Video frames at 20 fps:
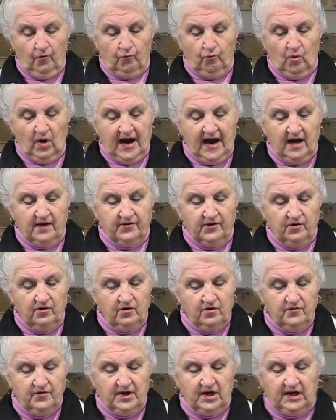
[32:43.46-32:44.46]

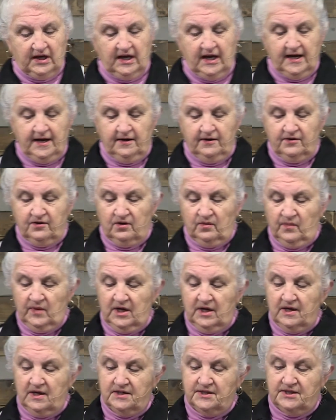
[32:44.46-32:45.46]
Rather, the kingdom
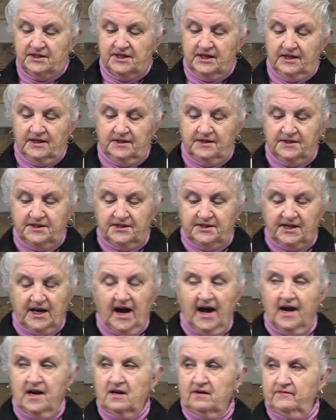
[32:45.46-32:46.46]
is
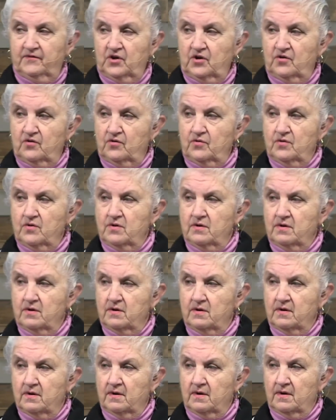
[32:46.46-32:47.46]
inside of you,
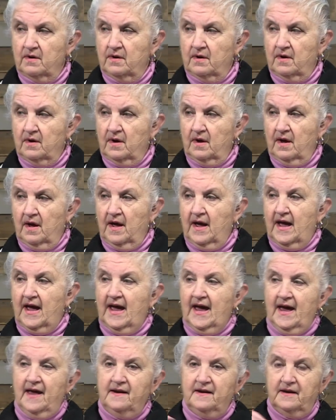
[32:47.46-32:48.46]

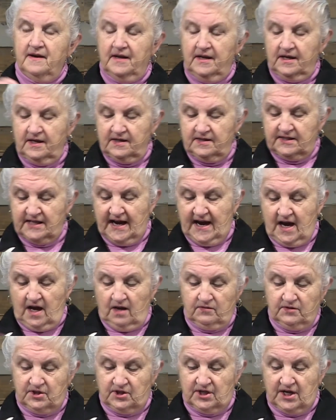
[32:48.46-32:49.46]
and it is
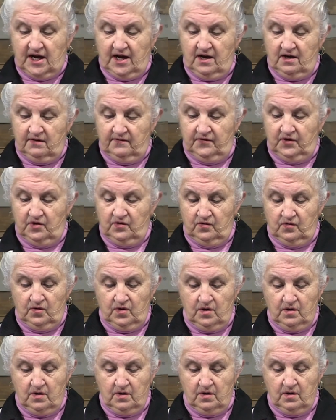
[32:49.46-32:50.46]
outside of you.
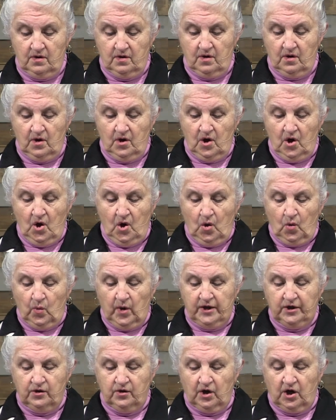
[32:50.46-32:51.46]

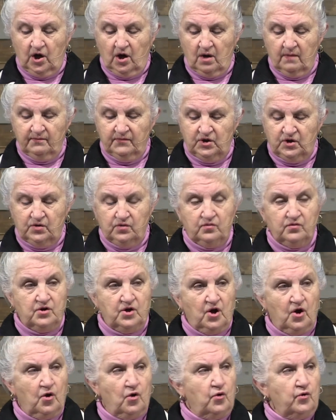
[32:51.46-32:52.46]
When you come to
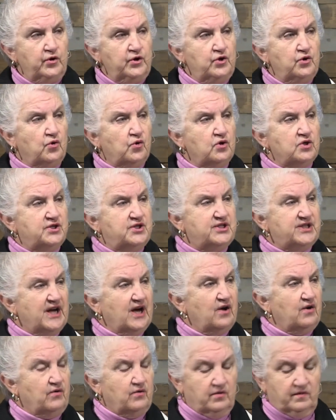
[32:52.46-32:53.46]
know
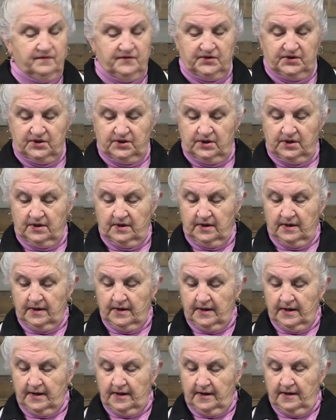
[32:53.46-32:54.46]
yourselves,
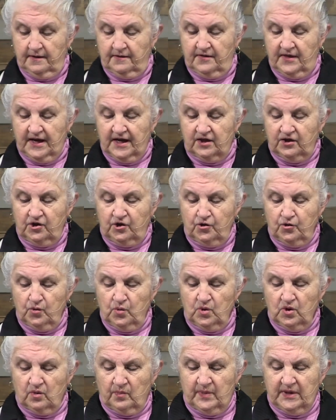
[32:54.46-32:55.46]
then
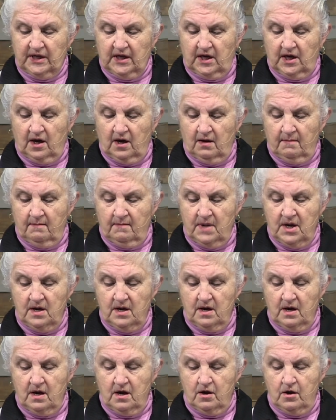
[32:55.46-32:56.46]
you will become
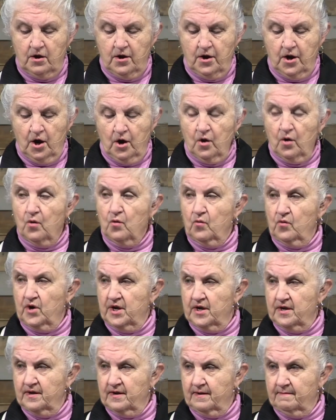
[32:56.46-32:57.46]

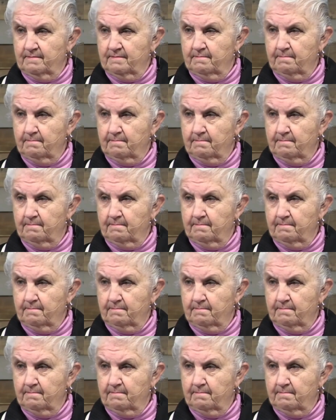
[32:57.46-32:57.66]
known.